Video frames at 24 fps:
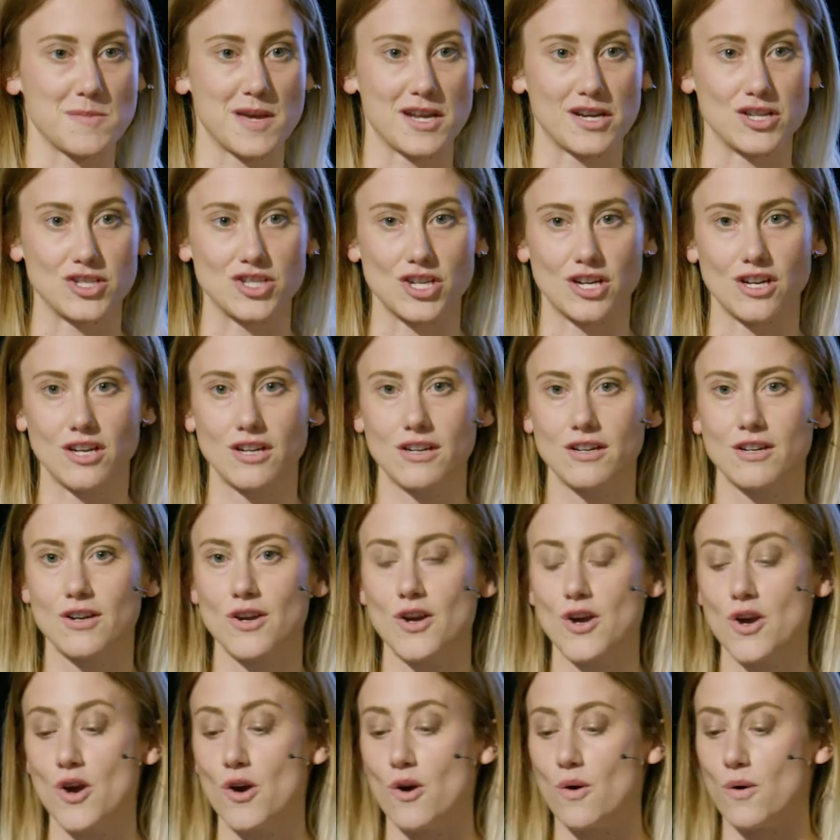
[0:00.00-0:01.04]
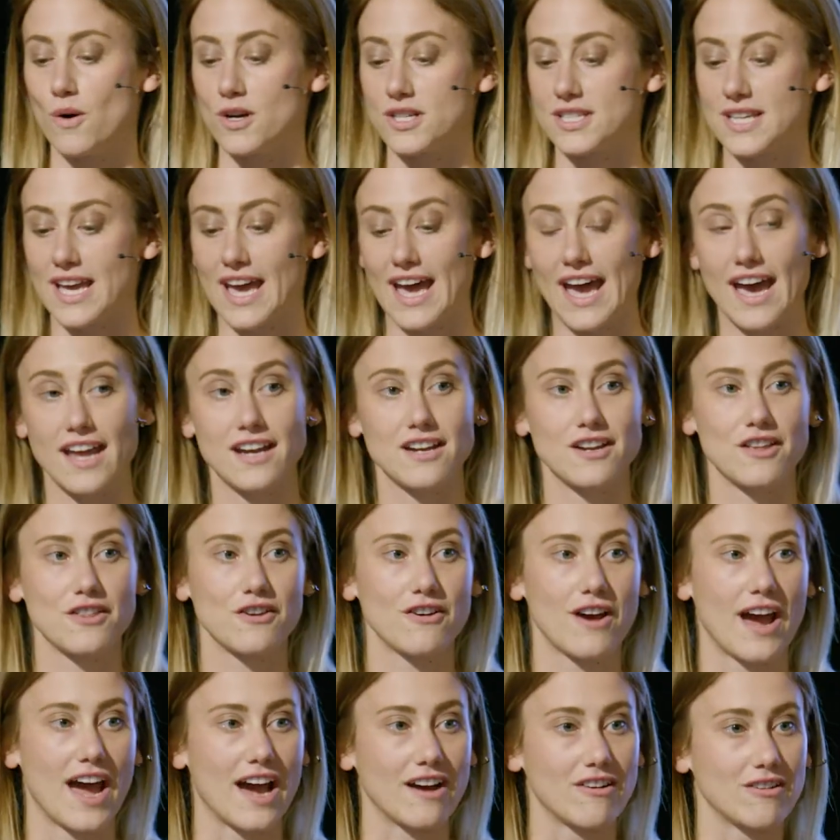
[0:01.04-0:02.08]
manager, or to add
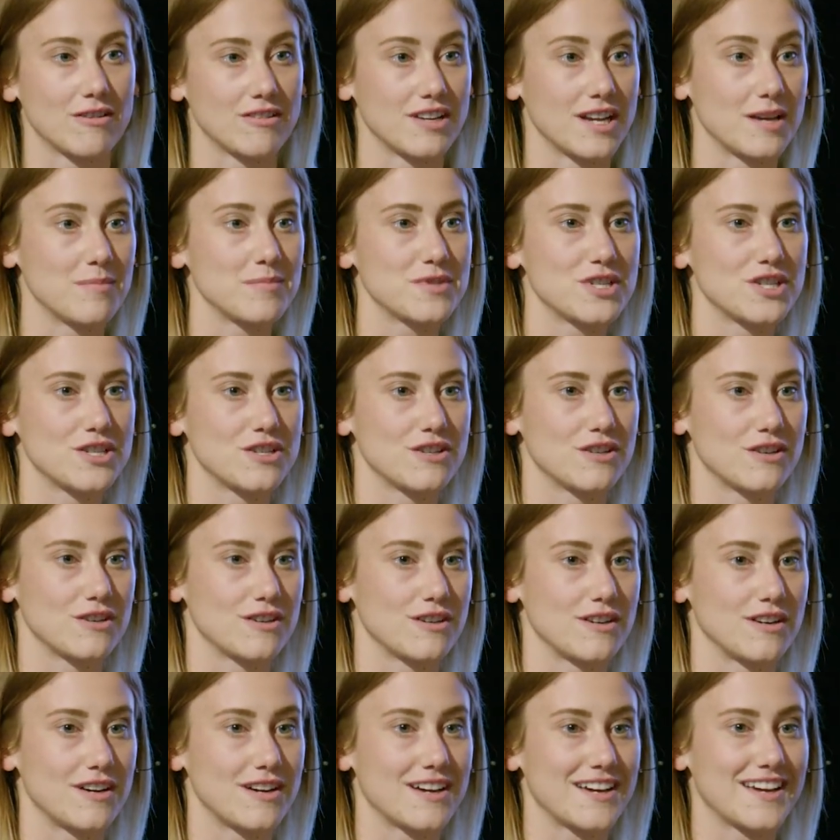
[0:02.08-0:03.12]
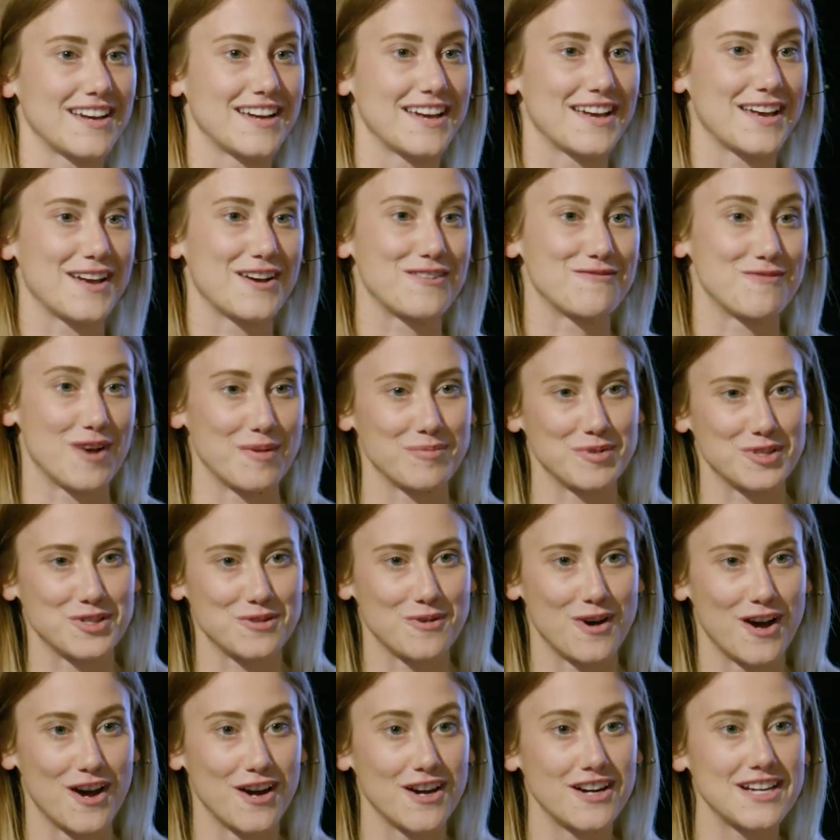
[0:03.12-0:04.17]
another acronym to your
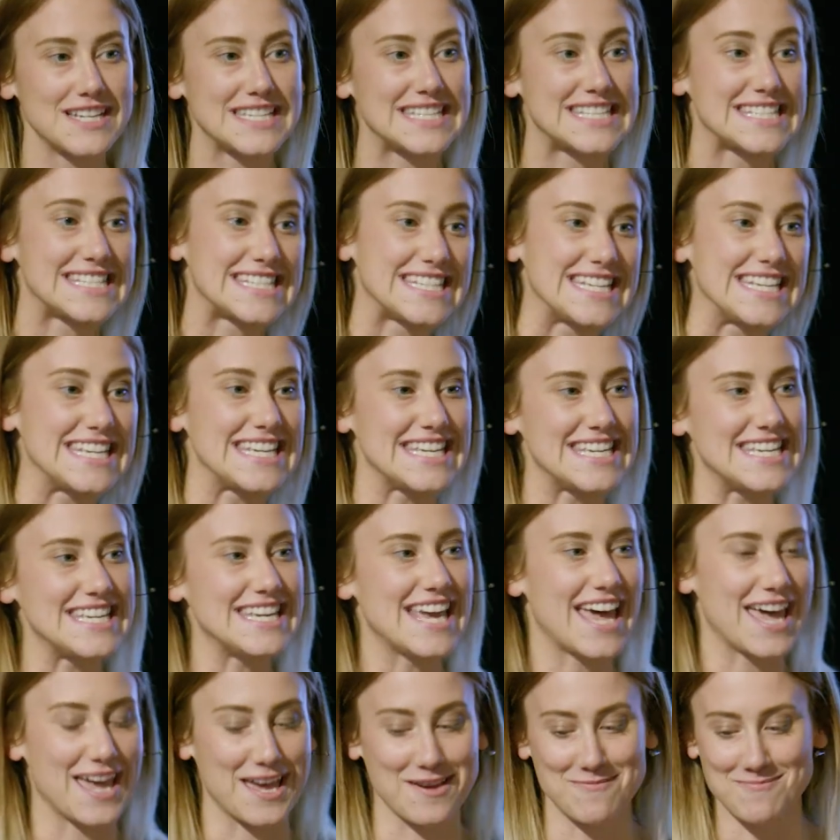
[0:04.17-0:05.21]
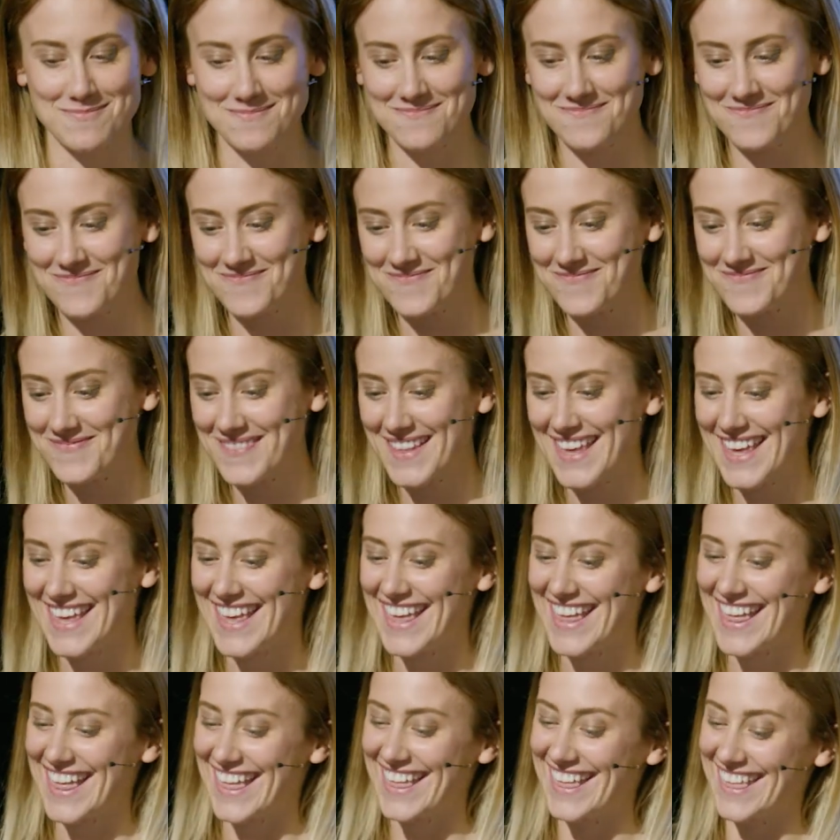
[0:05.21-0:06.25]
repertoire, CEM.
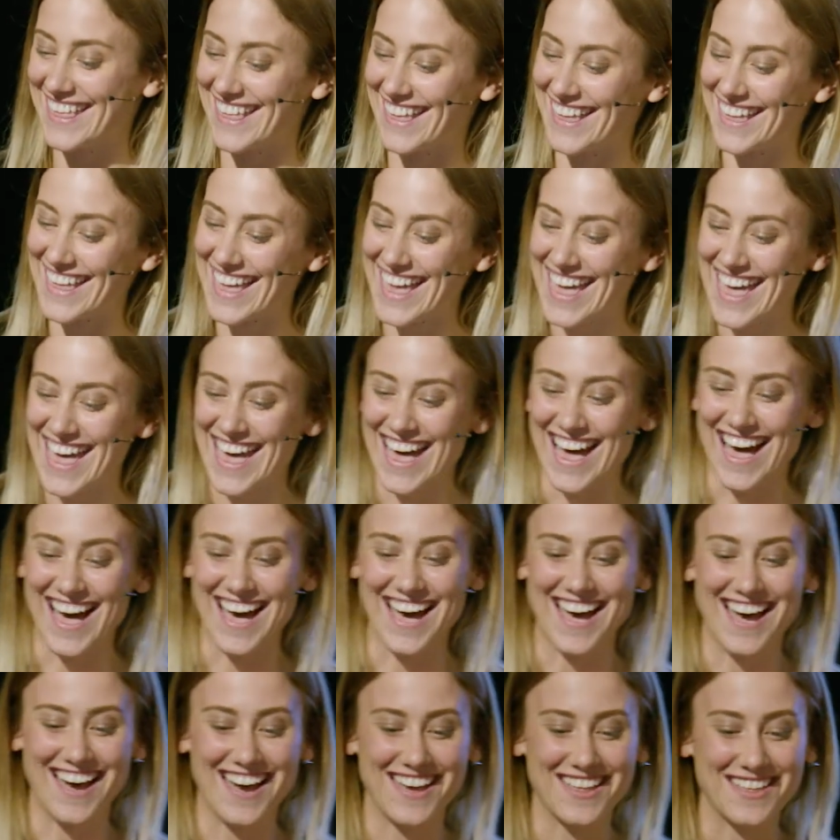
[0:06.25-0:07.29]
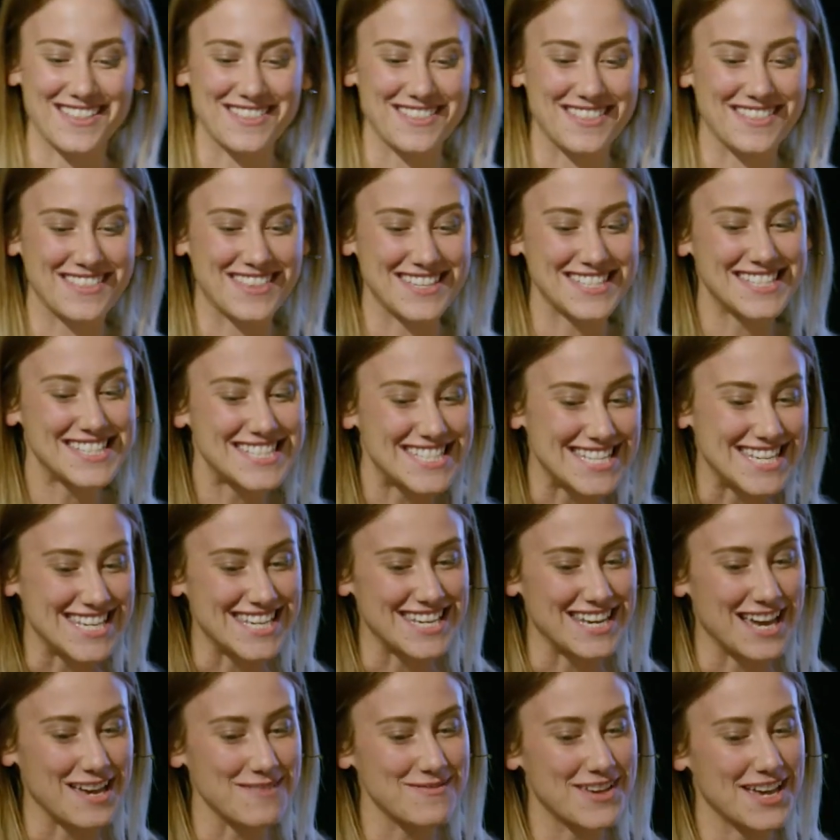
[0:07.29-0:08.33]
This
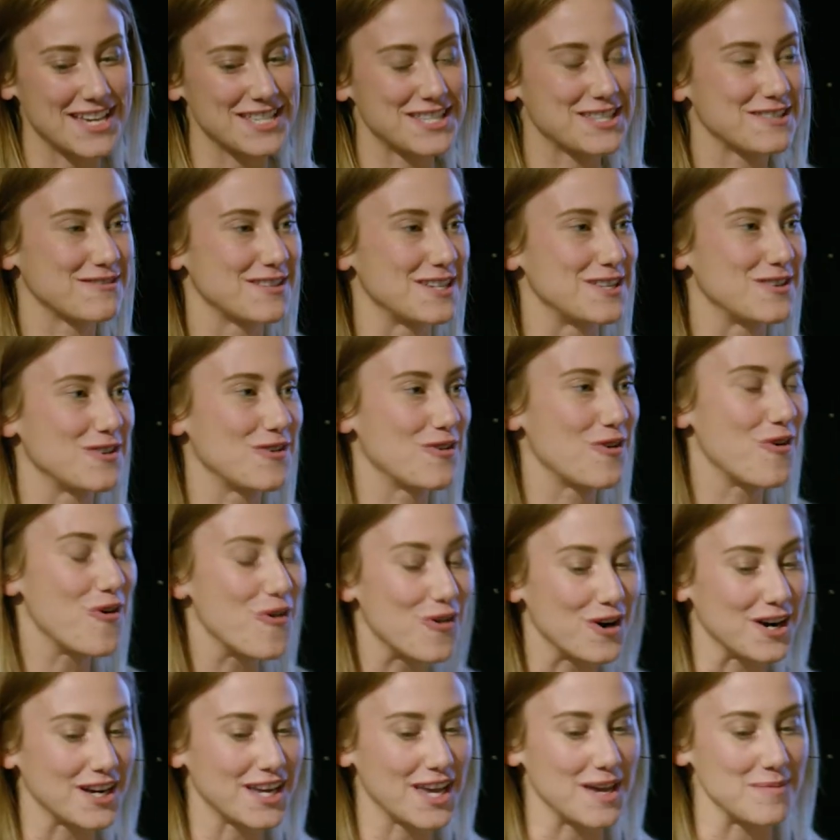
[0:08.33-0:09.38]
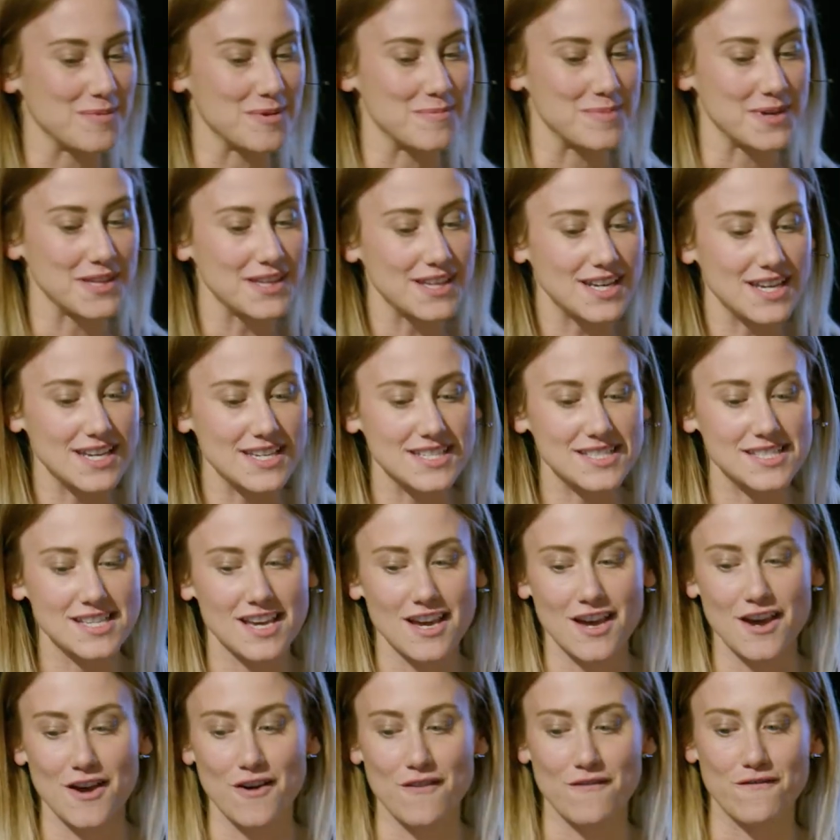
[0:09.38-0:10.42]
CEM has three core capabilities
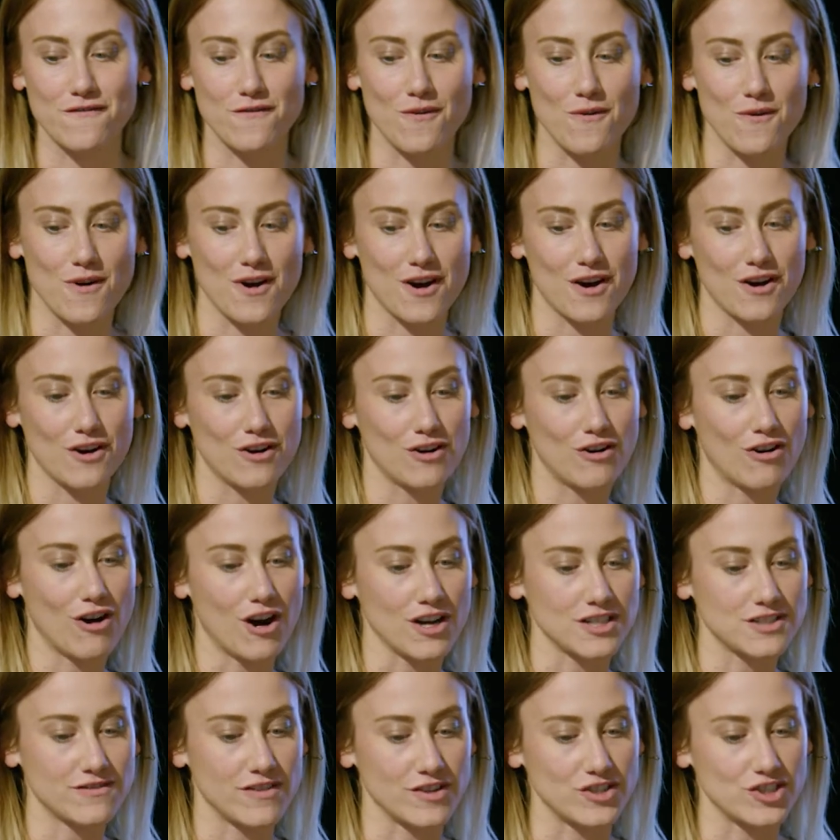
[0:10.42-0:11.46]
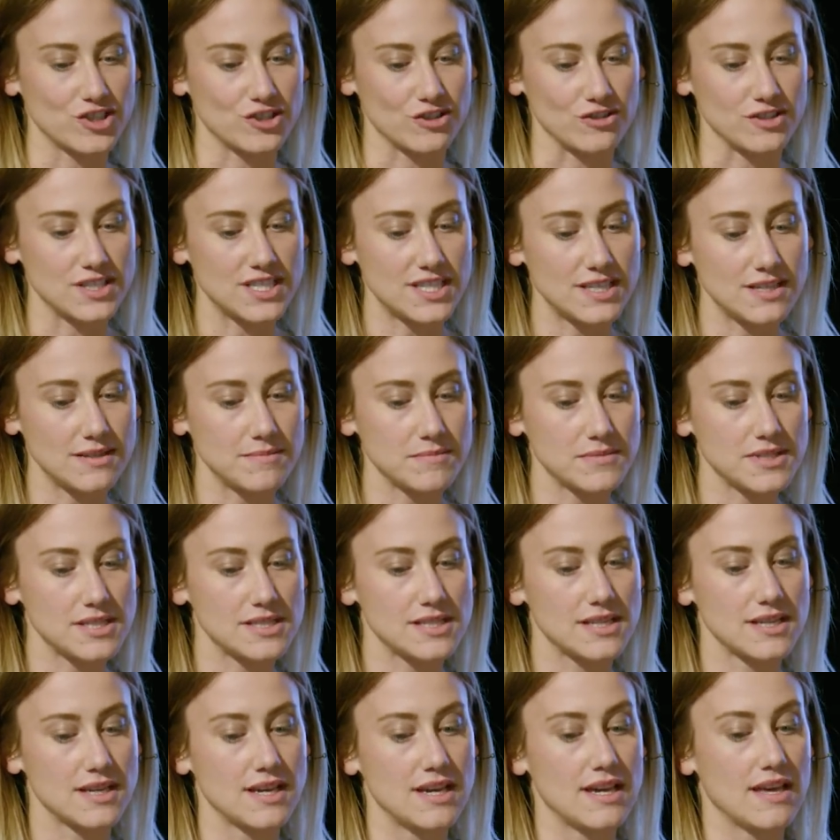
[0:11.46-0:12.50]
for cross-functional
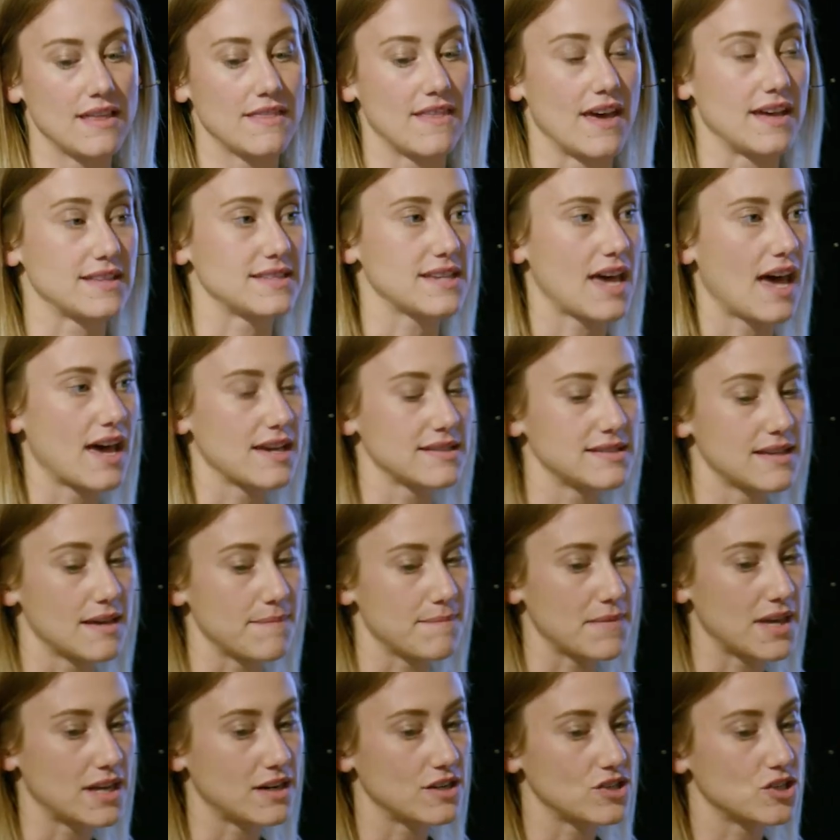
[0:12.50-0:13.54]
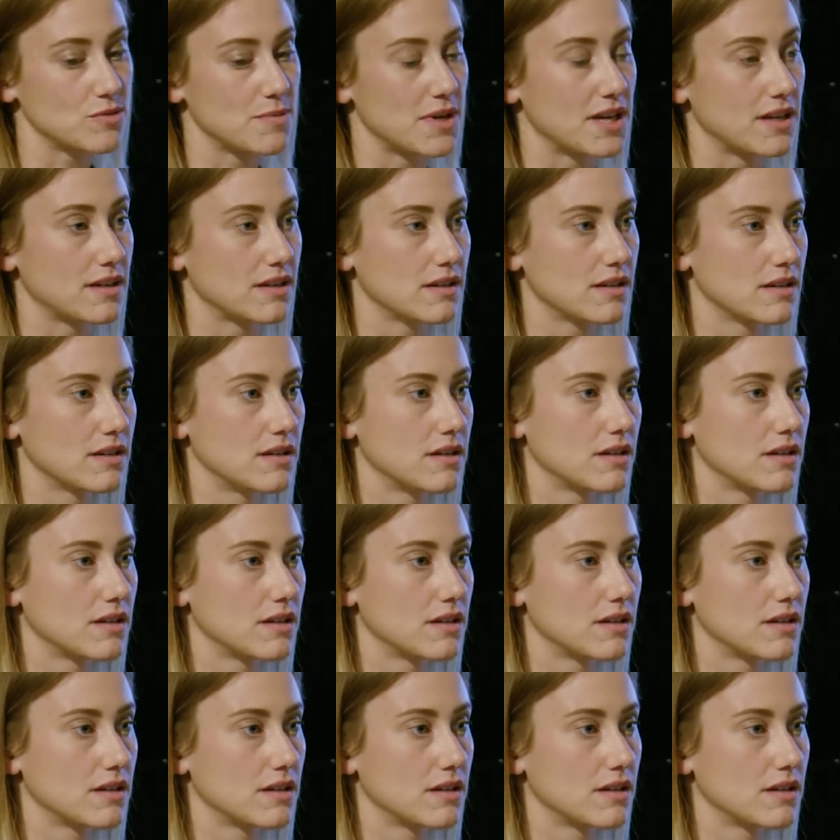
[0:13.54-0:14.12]
teams. That's asset management,